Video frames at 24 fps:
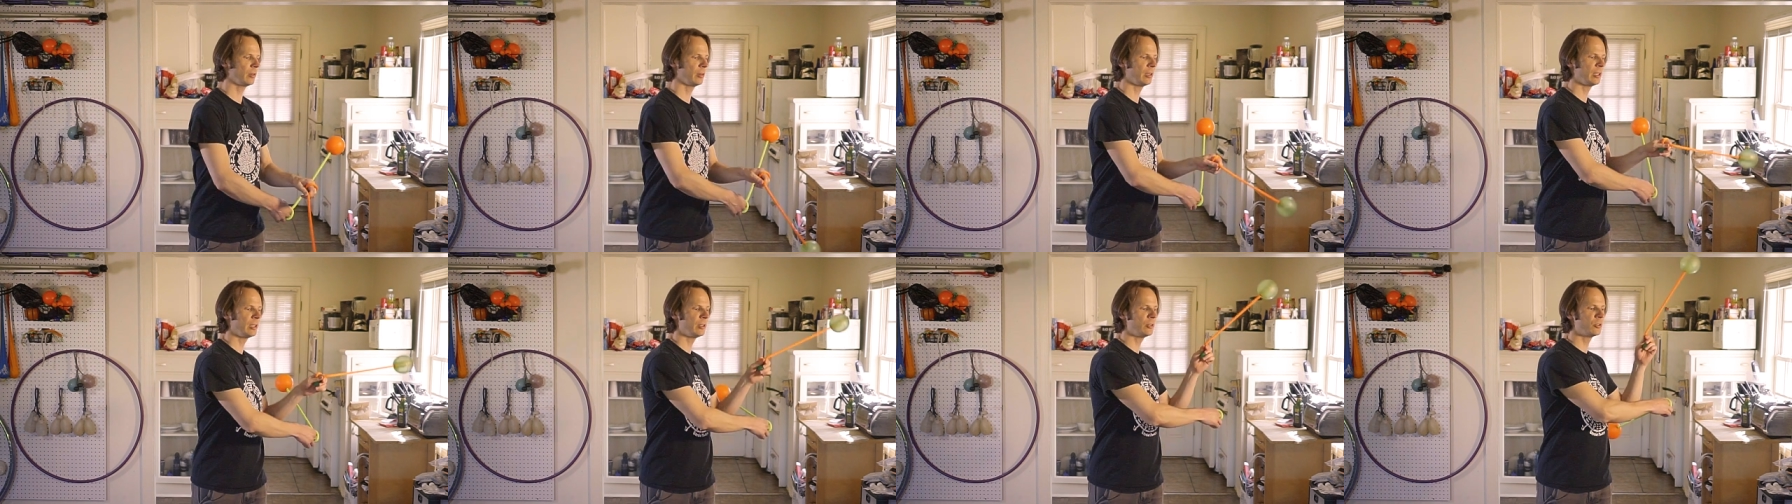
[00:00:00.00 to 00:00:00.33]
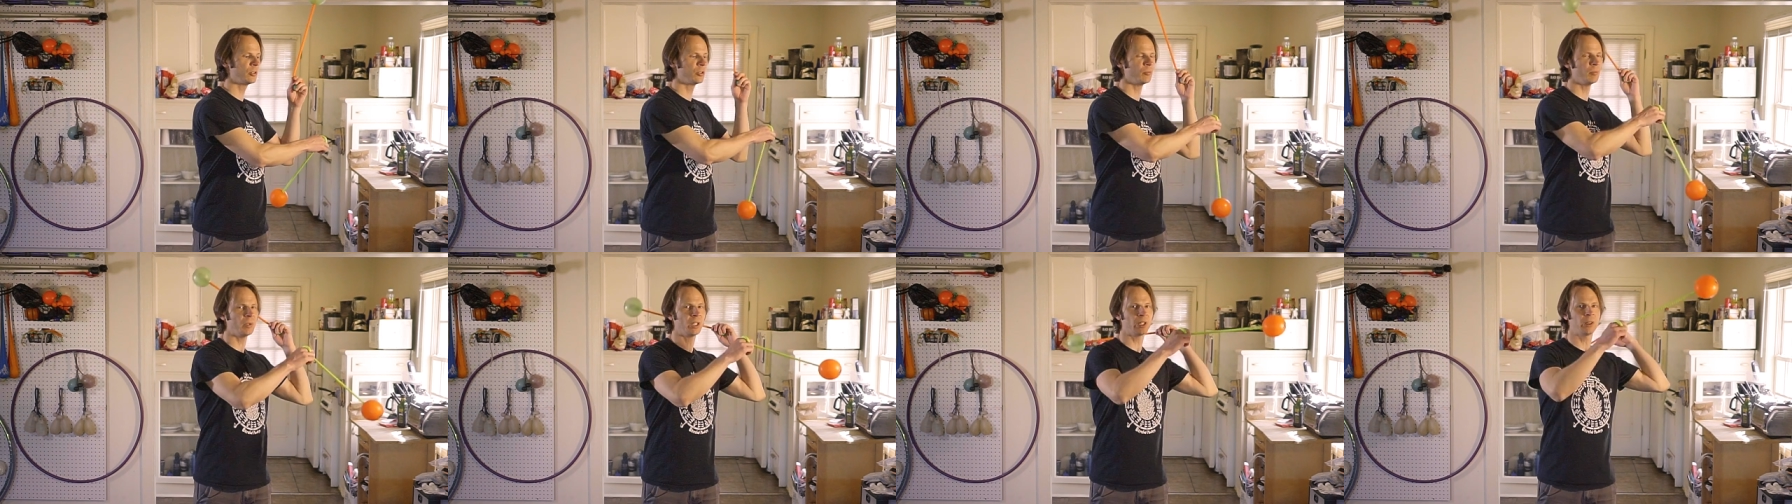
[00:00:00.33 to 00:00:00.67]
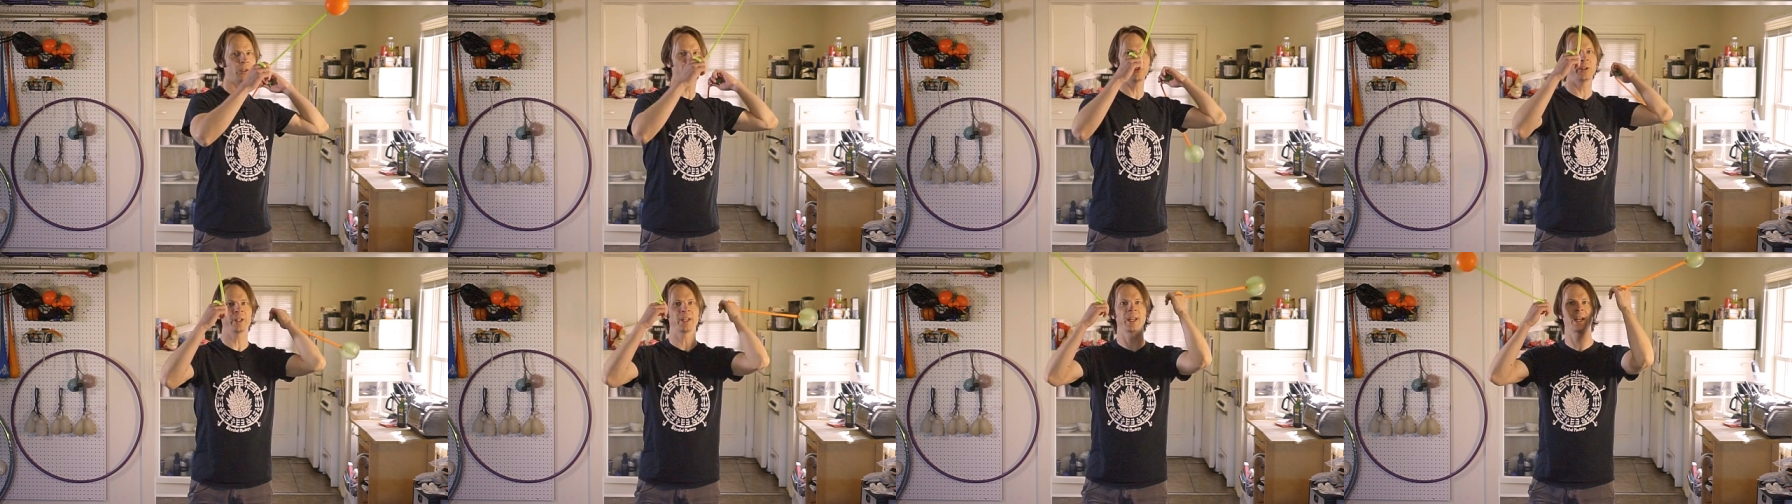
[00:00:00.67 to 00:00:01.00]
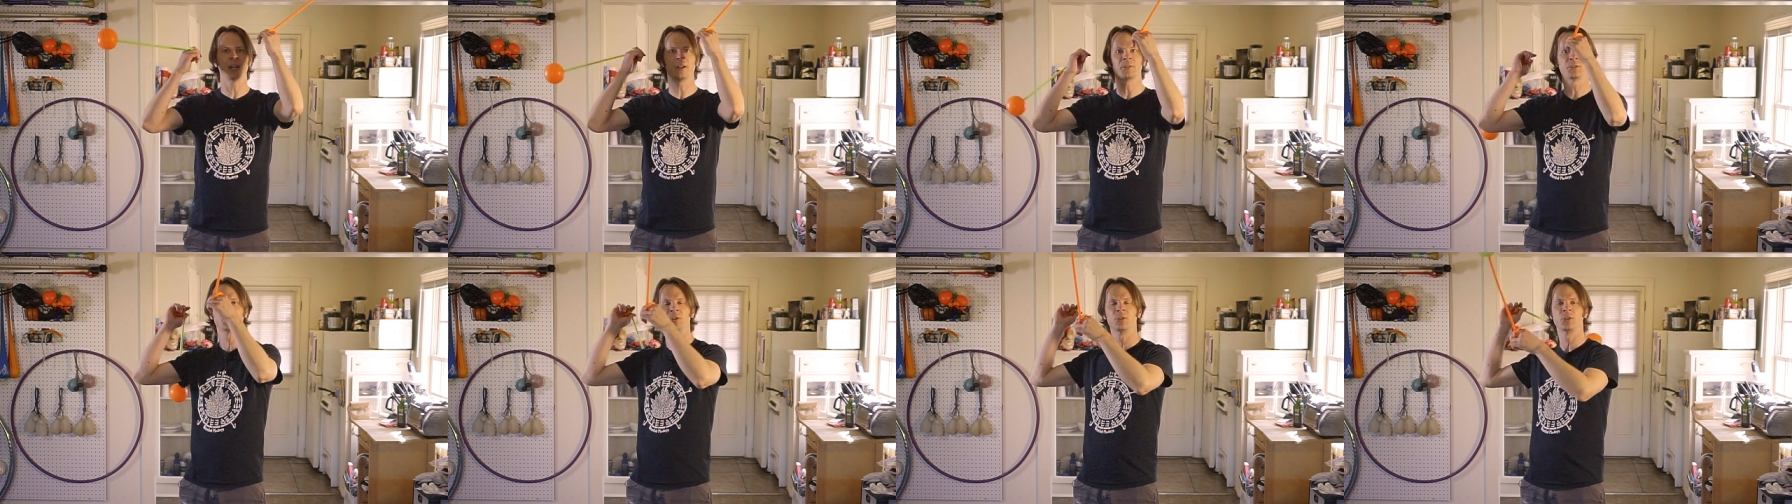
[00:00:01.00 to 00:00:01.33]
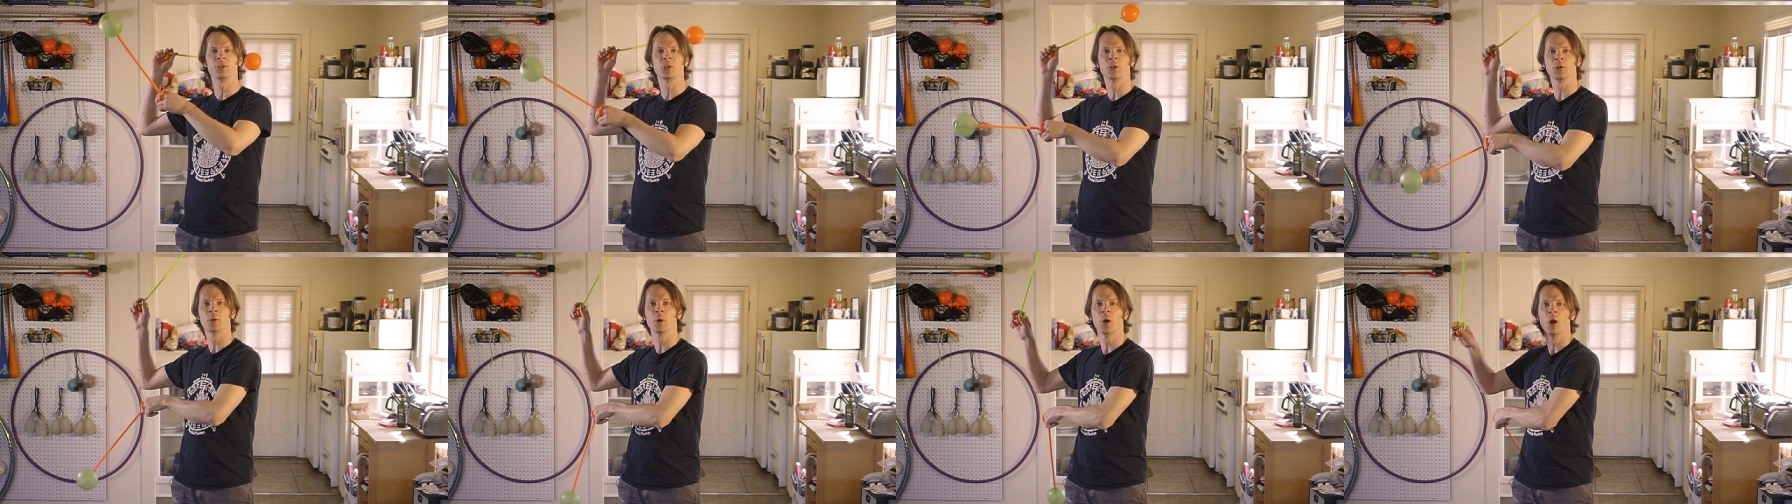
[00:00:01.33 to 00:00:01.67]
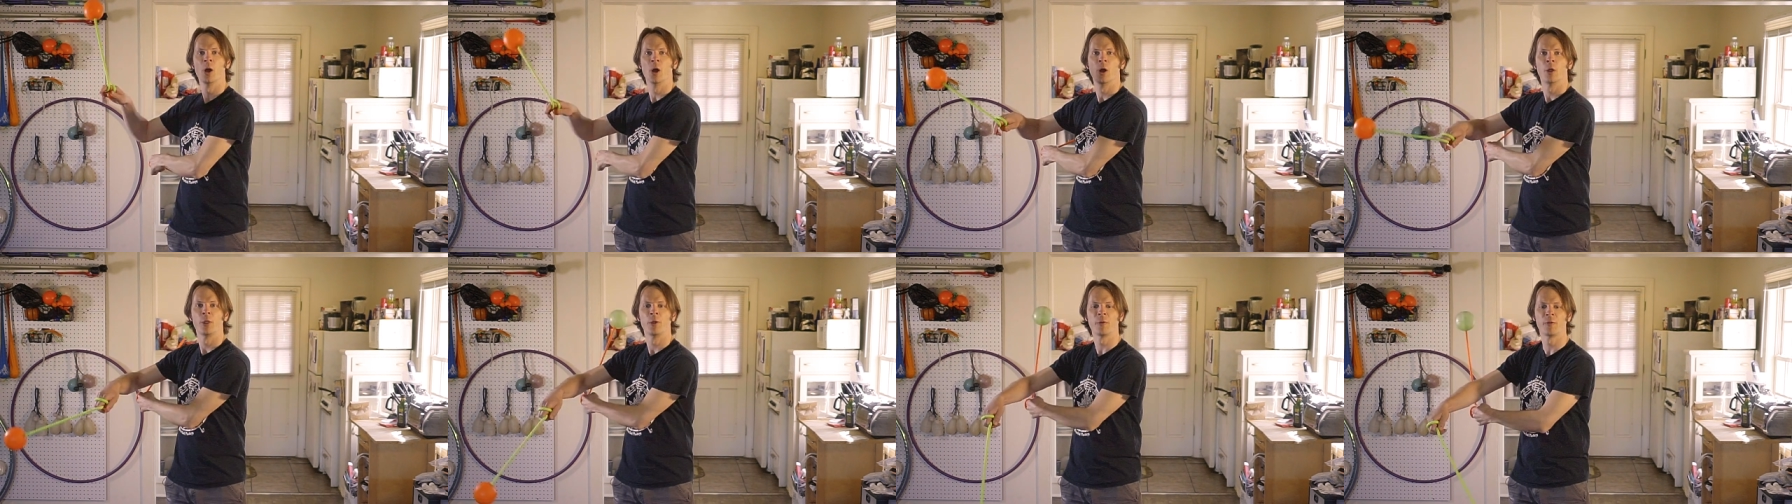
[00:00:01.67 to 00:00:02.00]
lead to me learning how to do
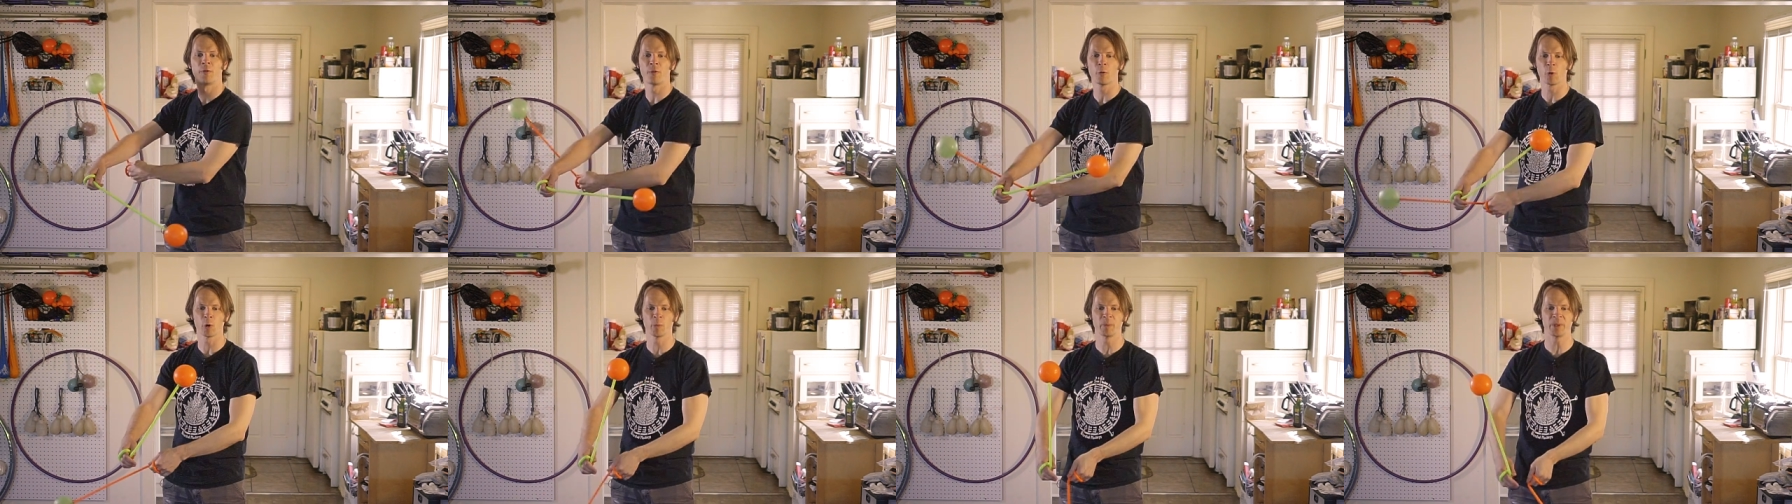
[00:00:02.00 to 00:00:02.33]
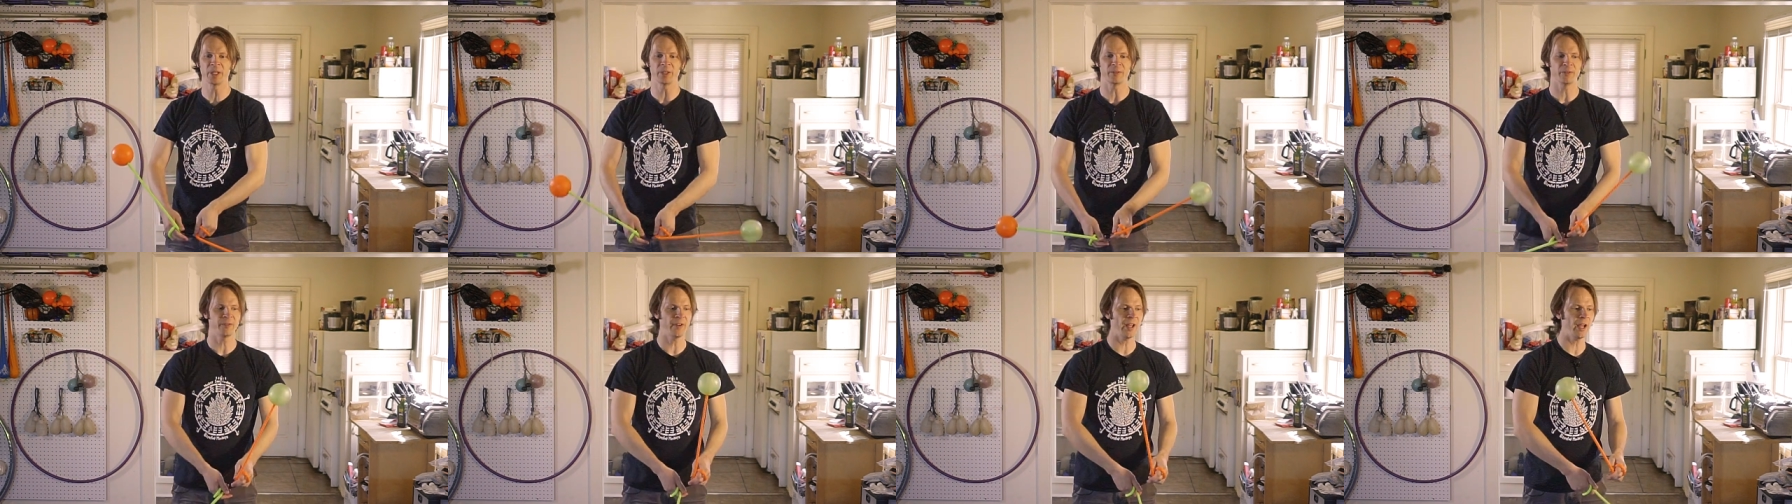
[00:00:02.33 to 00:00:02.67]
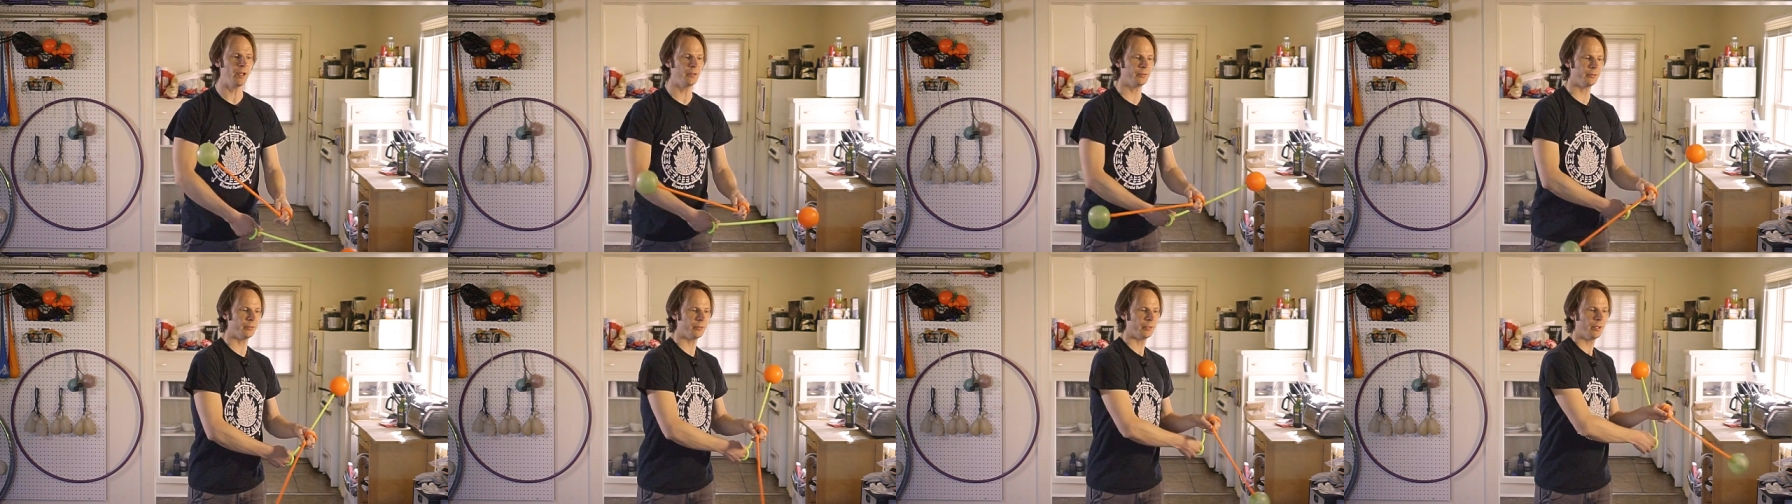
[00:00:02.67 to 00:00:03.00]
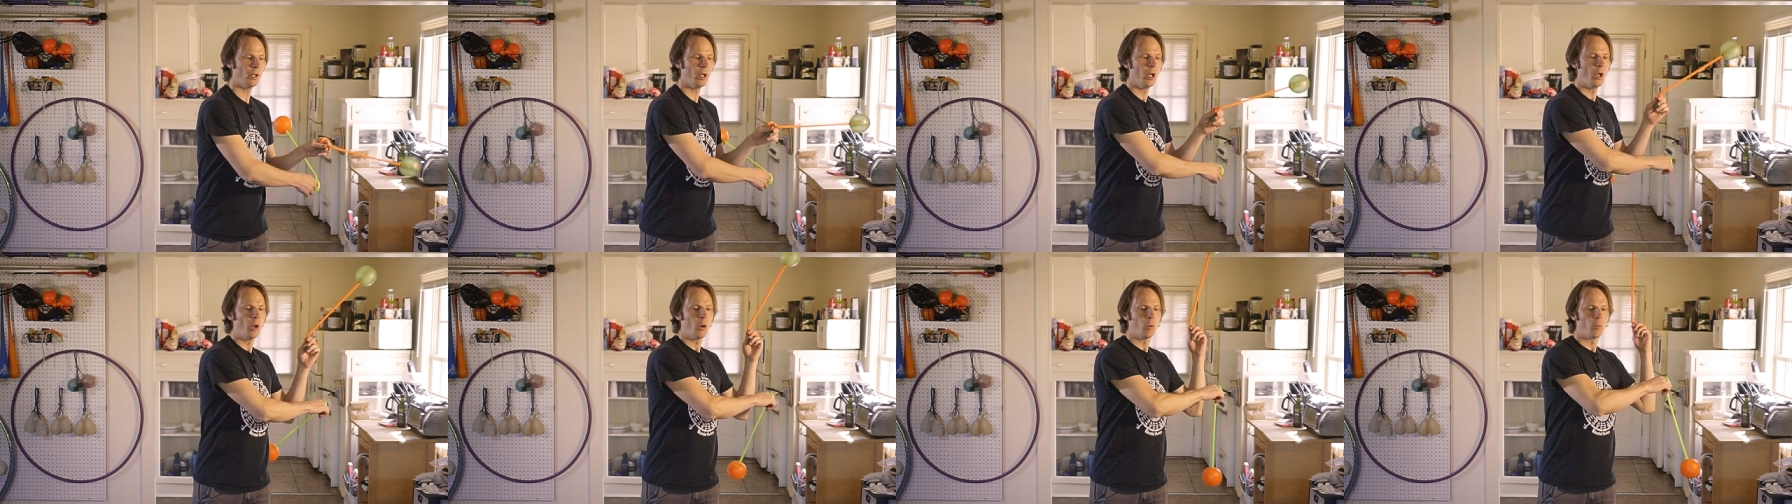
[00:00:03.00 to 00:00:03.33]
the 4-beat fountain,